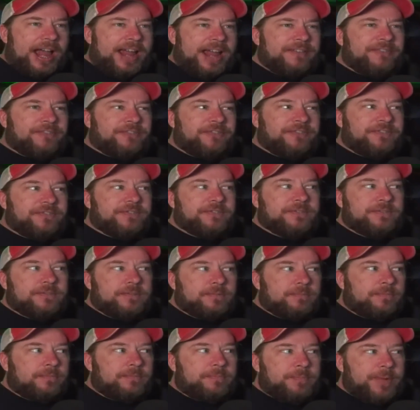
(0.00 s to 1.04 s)
I've
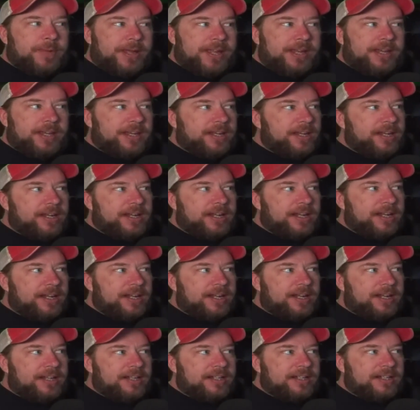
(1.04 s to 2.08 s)
been
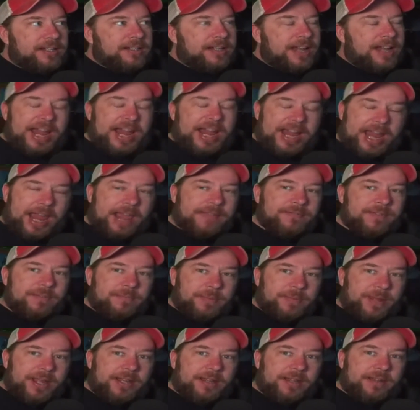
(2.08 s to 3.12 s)
I
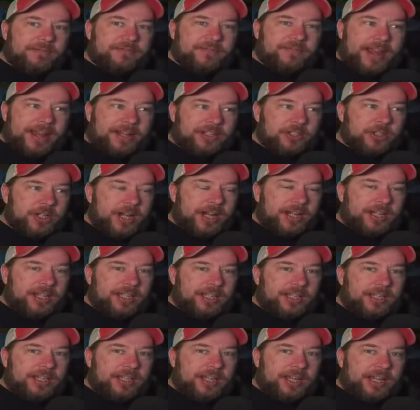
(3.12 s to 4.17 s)
haven't been fact checked
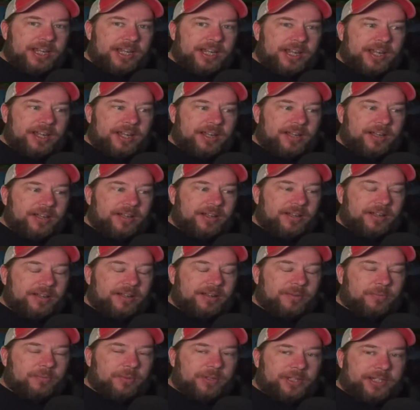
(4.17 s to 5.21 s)
in a,
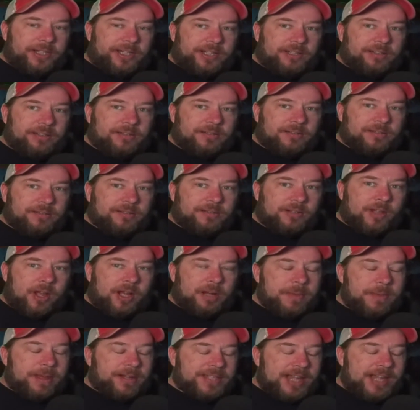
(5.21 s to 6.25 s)
uh, a really
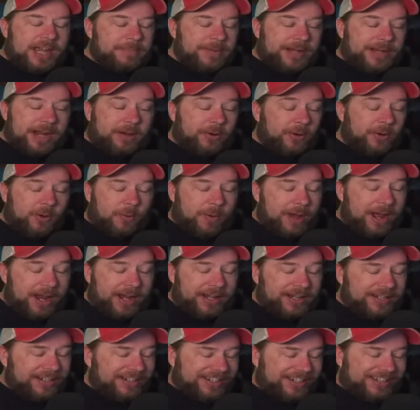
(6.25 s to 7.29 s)
long amount of time, and I don't know
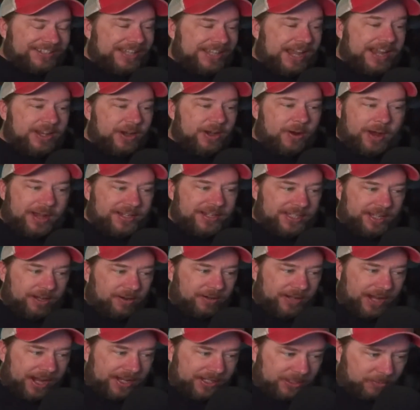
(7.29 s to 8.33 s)
why. Because I know I say
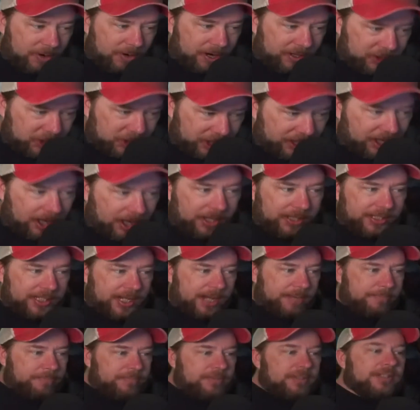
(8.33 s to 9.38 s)
all kinds of wrong shit all the
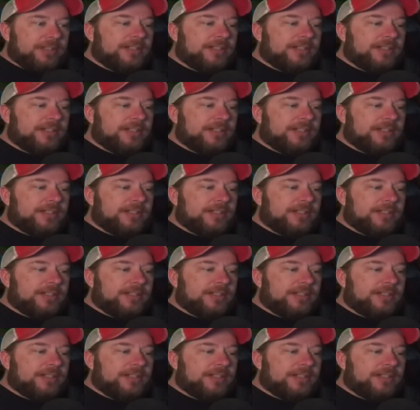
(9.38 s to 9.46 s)
time.